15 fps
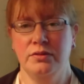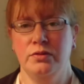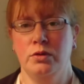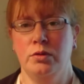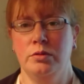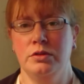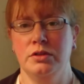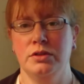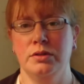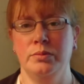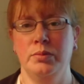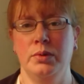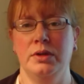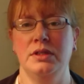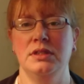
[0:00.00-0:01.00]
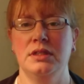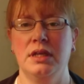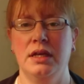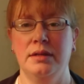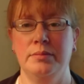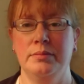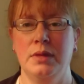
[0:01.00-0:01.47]
forward at some point.
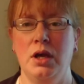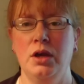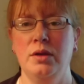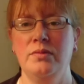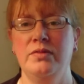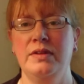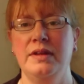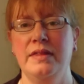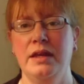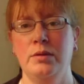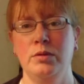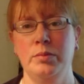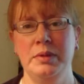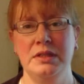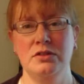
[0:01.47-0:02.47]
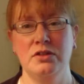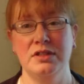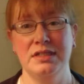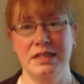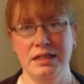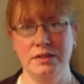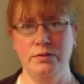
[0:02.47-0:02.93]
Hopefully they will be
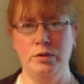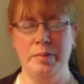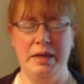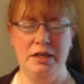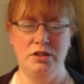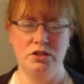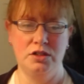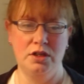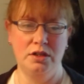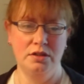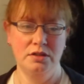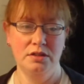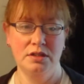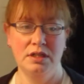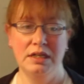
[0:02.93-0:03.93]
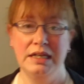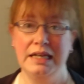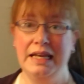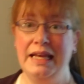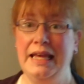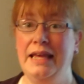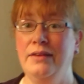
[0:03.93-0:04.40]
successful page turns.
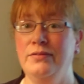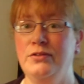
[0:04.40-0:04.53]
If